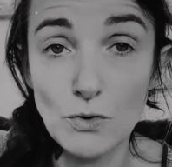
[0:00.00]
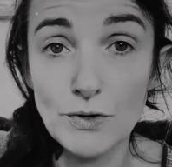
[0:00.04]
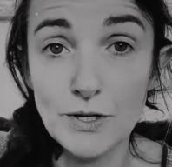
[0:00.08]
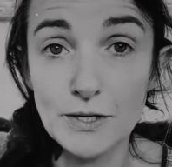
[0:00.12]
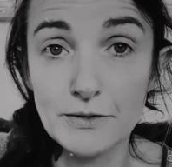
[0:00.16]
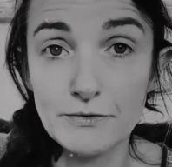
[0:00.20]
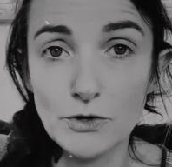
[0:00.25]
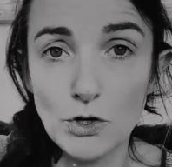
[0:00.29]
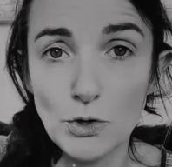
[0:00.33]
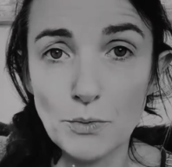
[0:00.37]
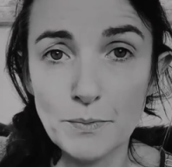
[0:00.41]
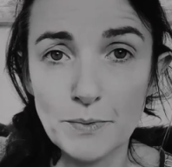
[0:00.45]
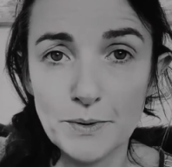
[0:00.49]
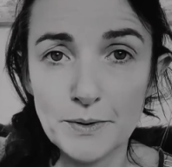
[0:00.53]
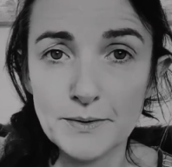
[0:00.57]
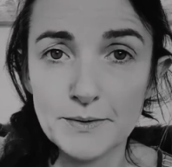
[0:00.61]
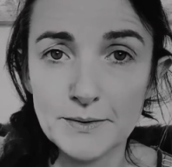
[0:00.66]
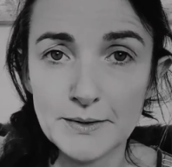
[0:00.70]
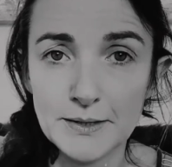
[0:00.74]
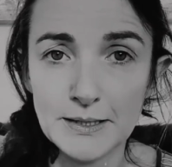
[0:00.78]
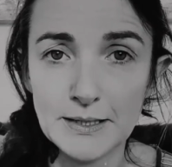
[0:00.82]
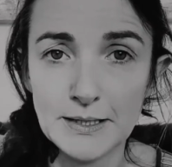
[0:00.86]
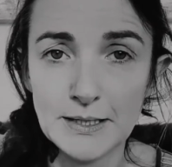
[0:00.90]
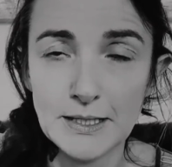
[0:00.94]
Don't give up.
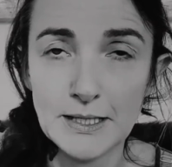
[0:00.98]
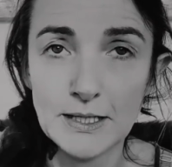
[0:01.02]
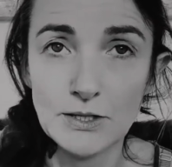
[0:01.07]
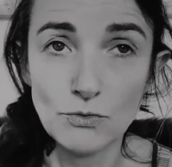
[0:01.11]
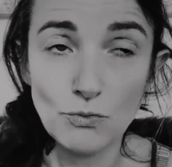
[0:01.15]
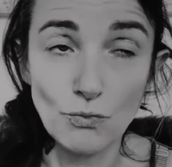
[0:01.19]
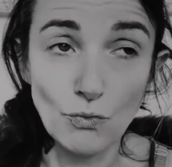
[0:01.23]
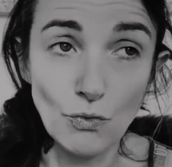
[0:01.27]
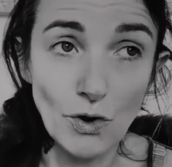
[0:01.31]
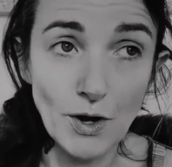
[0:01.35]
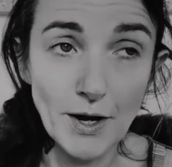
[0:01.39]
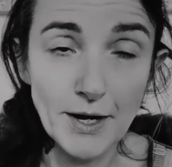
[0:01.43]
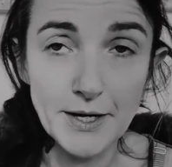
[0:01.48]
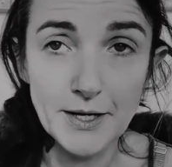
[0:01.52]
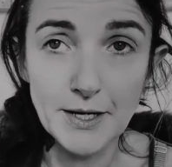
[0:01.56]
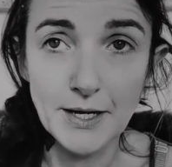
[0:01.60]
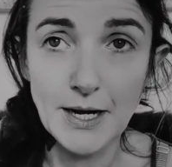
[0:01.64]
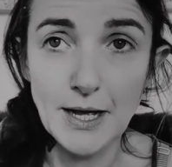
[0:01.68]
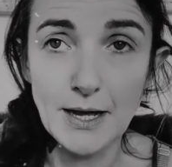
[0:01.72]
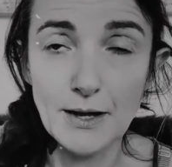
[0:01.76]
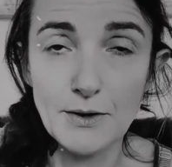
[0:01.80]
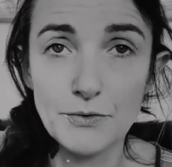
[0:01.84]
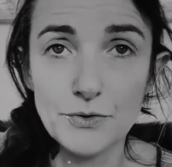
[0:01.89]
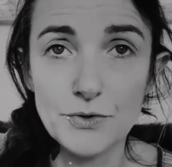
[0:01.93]

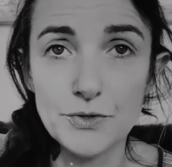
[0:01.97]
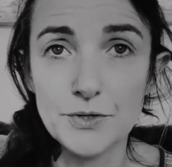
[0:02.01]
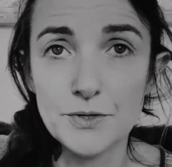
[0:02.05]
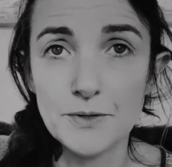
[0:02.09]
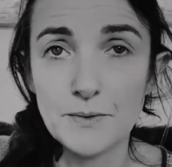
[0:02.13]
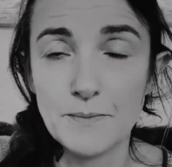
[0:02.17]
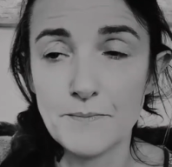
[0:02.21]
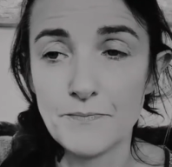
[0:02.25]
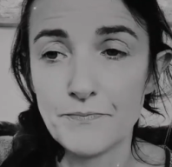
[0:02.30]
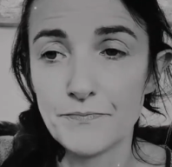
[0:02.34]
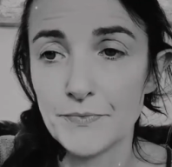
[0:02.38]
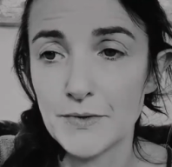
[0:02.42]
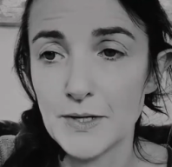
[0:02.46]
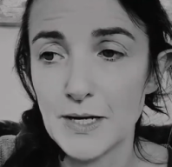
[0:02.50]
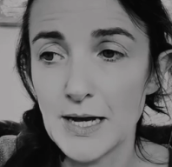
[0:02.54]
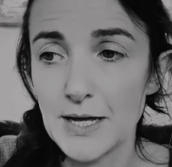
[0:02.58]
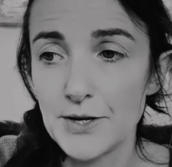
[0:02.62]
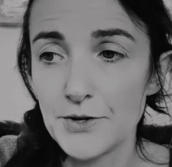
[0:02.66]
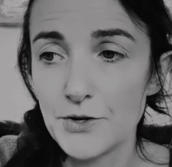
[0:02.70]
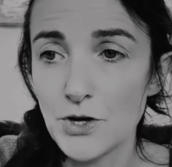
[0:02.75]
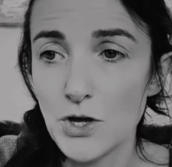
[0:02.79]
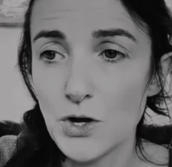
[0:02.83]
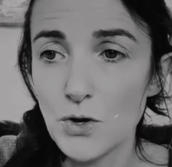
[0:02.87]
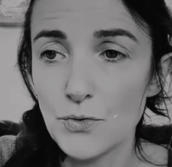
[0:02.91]
Ride it out,
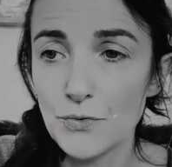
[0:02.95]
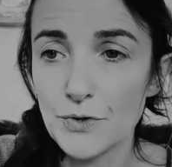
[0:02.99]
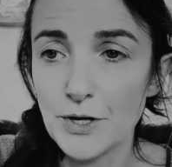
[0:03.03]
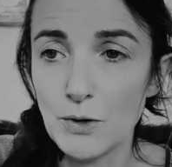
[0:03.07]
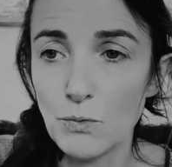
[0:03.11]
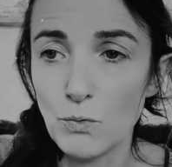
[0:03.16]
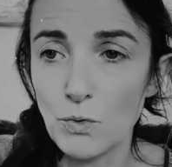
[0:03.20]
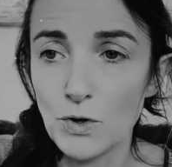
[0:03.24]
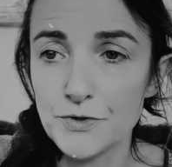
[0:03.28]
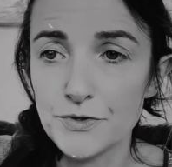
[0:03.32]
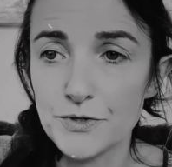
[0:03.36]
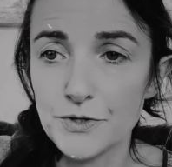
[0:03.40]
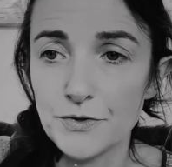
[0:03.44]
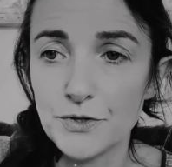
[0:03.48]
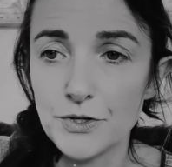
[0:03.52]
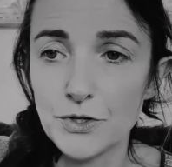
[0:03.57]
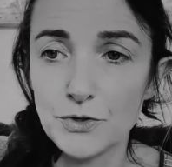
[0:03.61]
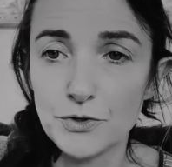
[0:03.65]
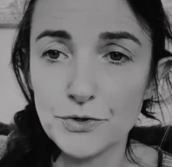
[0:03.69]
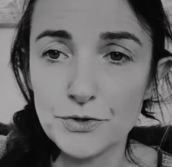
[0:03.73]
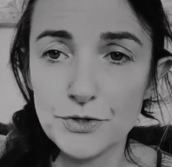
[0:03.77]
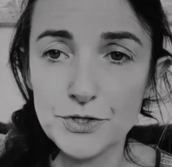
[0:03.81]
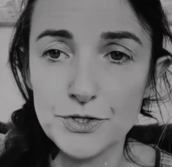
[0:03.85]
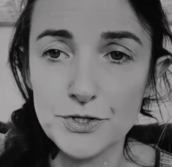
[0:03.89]
and know that what's
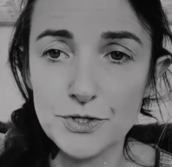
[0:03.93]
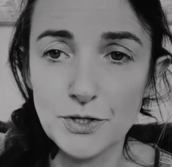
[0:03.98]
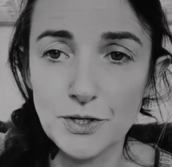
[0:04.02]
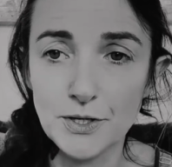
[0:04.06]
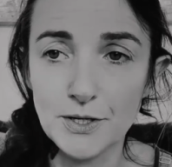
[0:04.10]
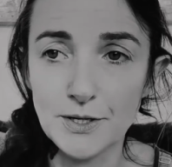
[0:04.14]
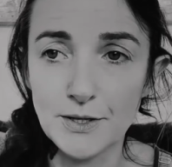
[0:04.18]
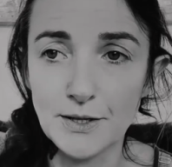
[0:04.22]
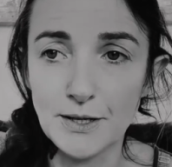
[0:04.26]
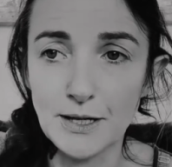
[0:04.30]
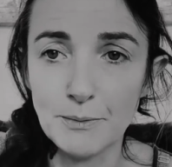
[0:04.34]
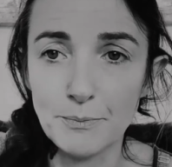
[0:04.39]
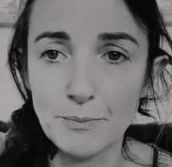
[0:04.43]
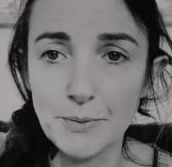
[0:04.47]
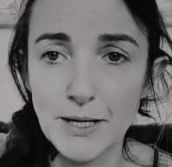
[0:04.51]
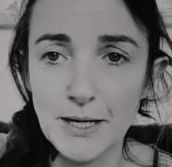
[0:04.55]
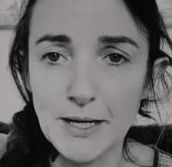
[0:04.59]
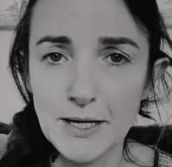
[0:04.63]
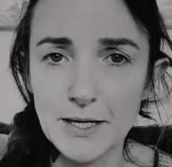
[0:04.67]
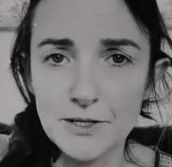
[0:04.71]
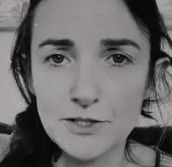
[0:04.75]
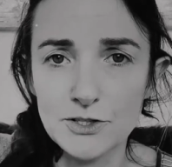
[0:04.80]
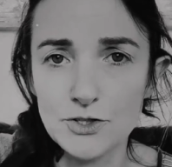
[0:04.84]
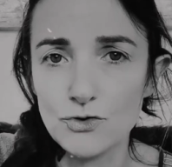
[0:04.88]
on the other side of that
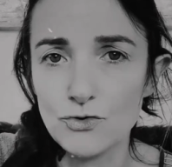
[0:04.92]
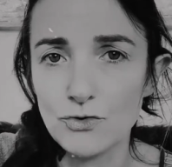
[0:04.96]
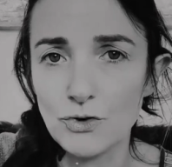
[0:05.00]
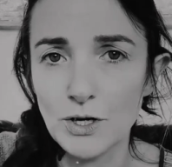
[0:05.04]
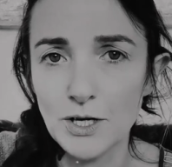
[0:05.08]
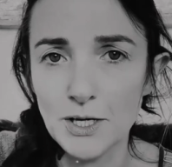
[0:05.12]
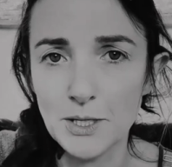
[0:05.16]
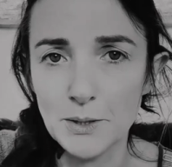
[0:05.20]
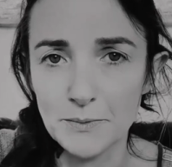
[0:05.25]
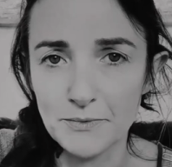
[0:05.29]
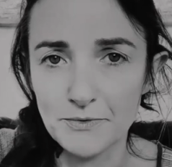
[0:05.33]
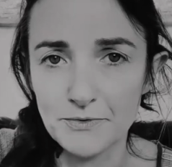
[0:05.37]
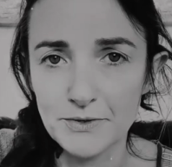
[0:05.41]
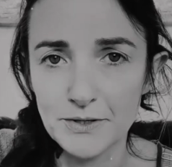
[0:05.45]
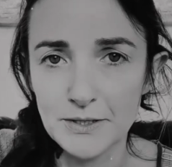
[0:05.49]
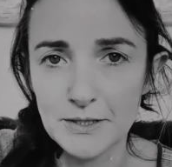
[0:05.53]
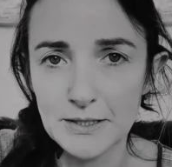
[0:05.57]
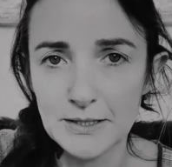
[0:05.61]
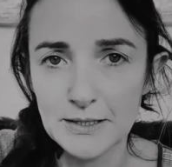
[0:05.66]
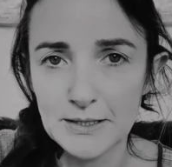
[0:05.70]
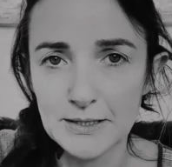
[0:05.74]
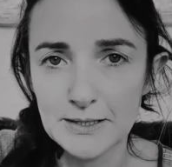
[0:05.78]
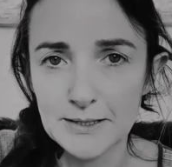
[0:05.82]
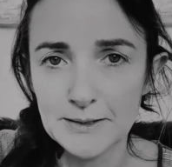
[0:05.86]
pain is
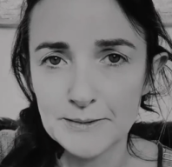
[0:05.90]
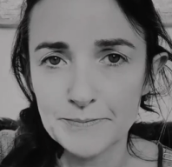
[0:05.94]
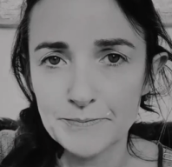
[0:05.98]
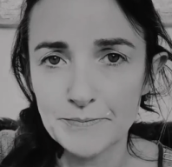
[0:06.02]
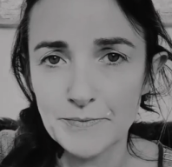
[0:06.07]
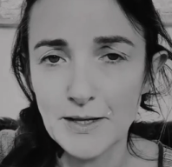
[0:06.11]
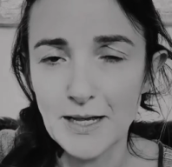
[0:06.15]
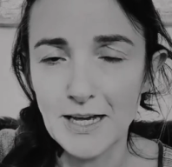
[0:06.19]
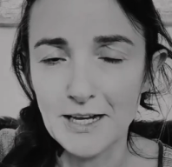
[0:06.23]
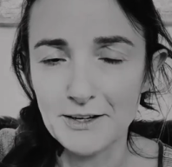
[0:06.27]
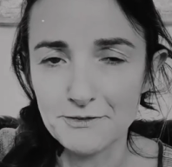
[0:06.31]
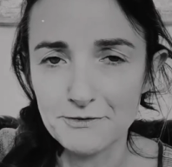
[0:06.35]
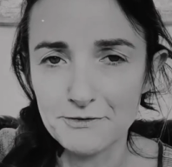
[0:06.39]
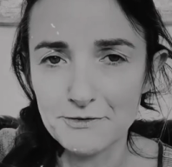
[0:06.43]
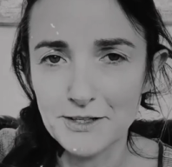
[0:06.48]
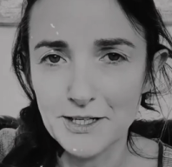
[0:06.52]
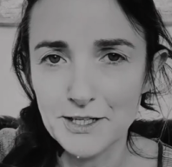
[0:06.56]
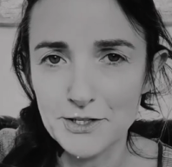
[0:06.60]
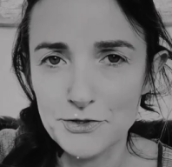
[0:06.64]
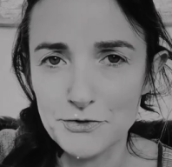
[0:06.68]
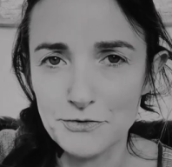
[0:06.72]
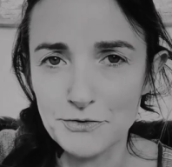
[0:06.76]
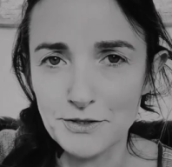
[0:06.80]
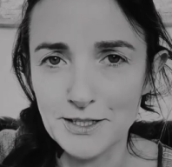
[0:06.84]
triumph and
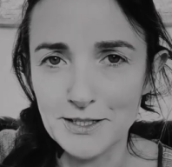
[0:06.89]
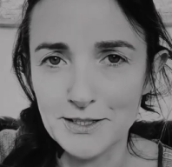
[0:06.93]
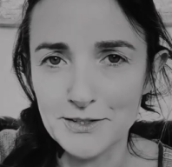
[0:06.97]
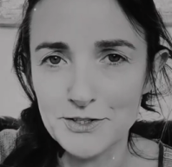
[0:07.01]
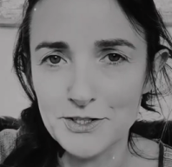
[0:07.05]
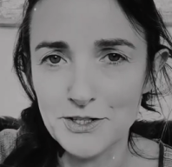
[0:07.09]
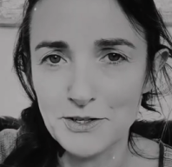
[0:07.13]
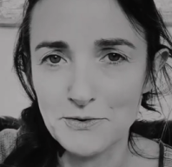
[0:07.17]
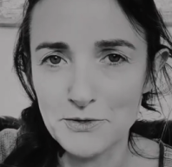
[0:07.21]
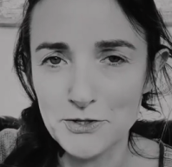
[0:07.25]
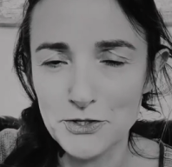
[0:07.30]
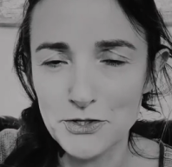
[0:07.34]
victory.